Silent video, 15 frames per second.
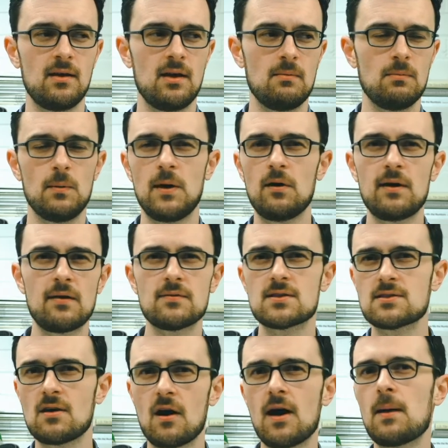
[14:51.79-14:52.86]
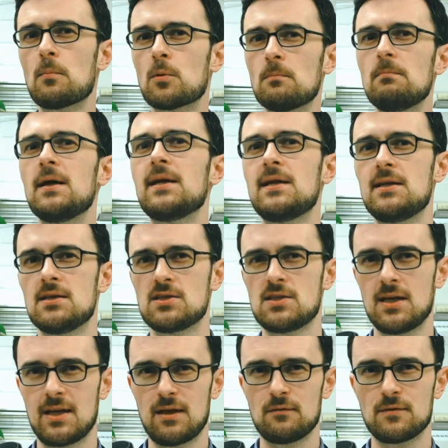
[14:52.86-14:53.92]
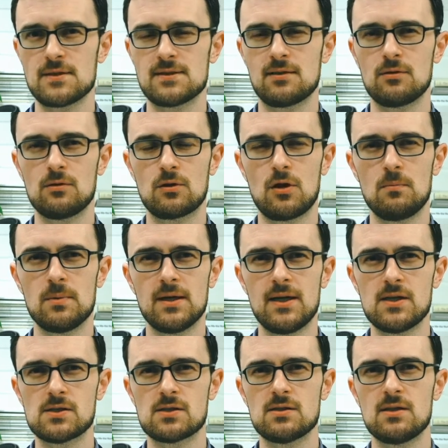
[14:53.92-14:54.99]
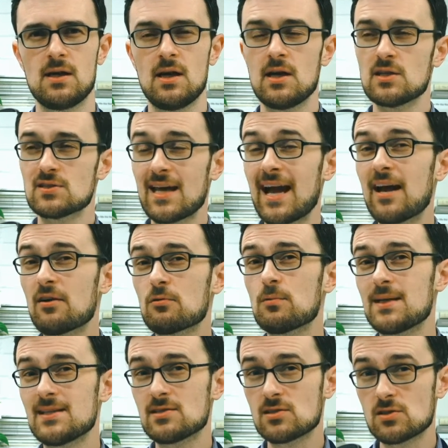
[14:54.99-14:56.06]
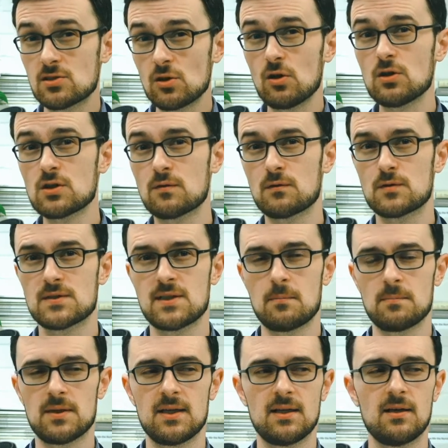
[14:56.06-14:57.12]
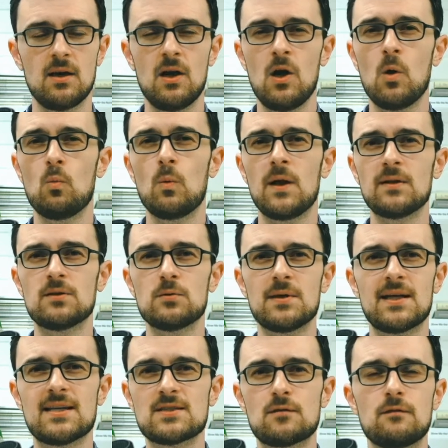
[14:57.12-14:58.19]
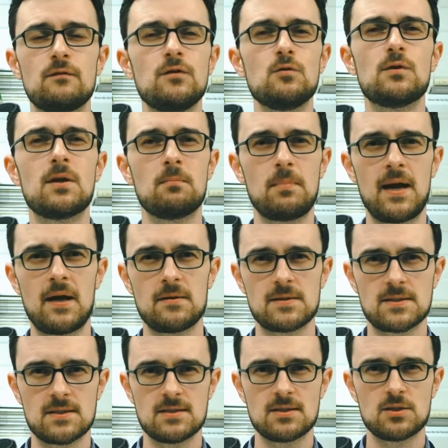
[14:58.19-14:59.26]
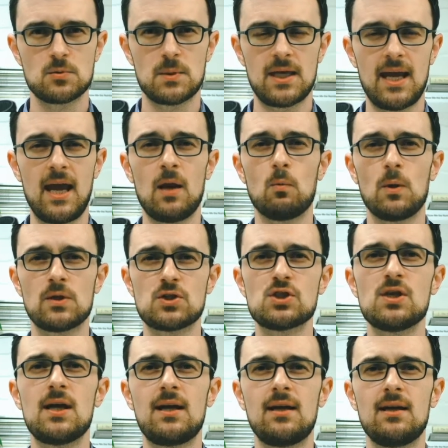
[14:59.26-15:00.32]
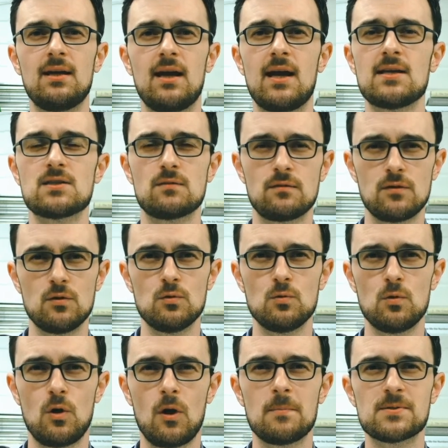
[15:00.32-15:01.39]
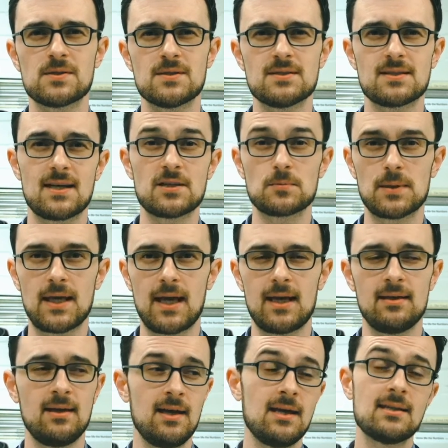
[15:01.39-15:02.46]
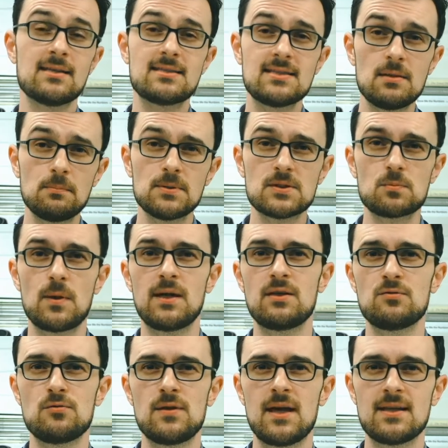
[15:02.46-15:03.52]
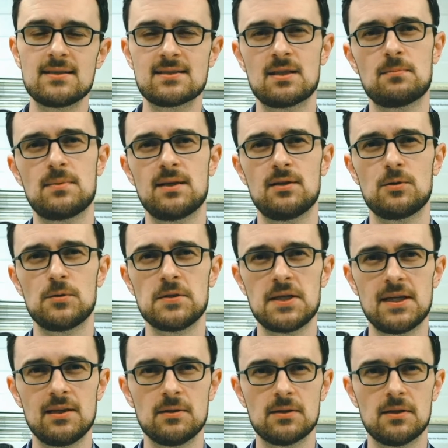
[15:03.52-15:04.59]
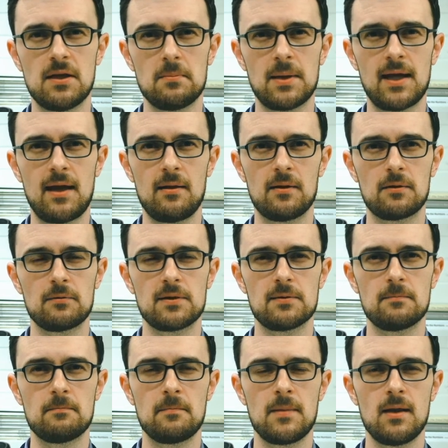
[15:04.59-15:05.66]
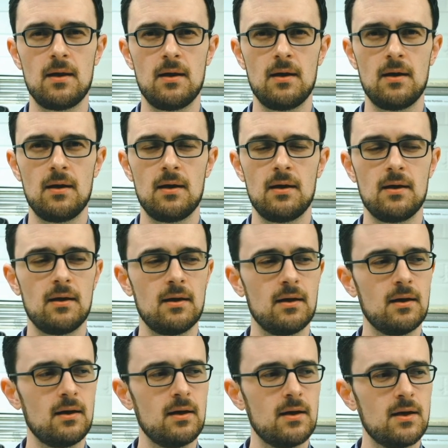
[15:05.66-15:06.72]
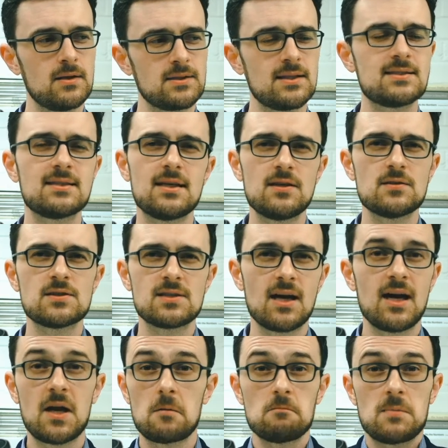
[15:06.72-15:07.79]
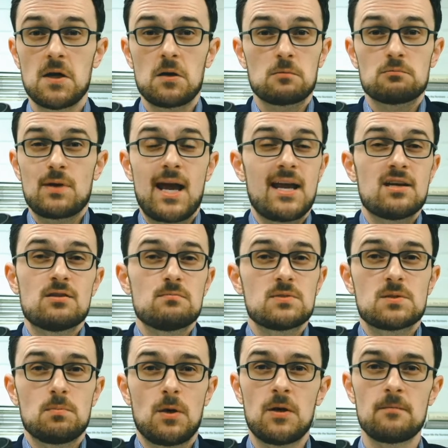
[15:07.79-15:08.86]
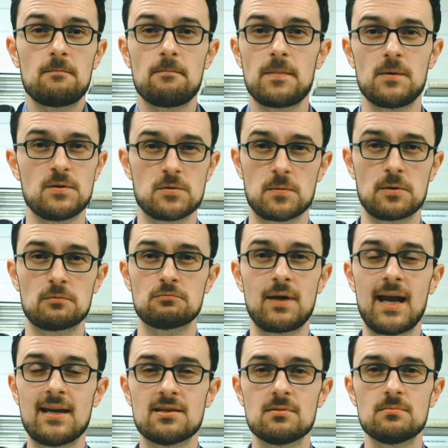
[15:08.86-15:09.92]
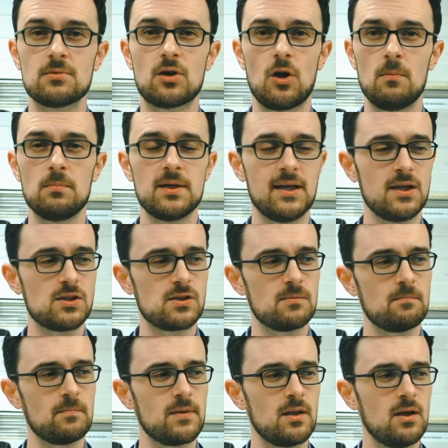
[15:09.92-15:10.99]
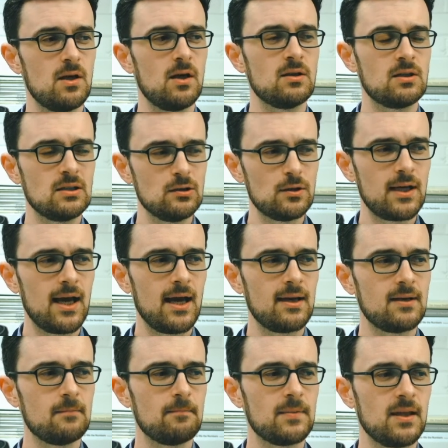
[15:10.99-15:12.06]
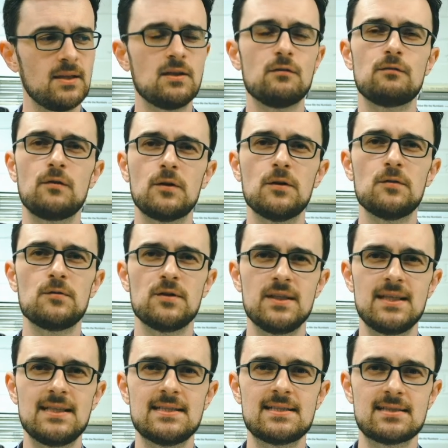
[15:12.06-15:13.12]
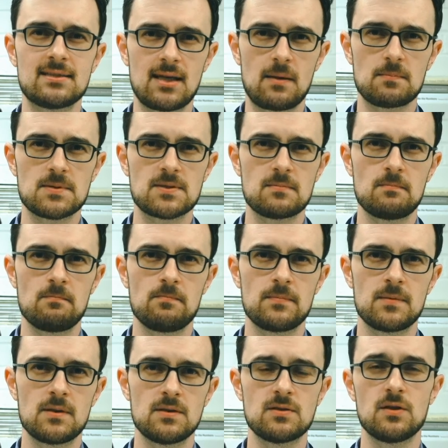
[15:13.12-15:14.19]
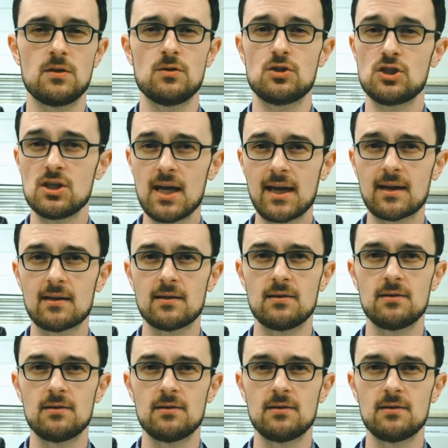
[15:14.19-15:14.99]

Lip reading: But we don't have the time or money to check every single combination. So how do we search for something while doing as few comparisons as we can, while checking as few options as we can. The simplest way to do that is something called a hill climbing algorithm. So let's say you start in a random spot, just with a random combination, and you look at it and you follow these steps. So you check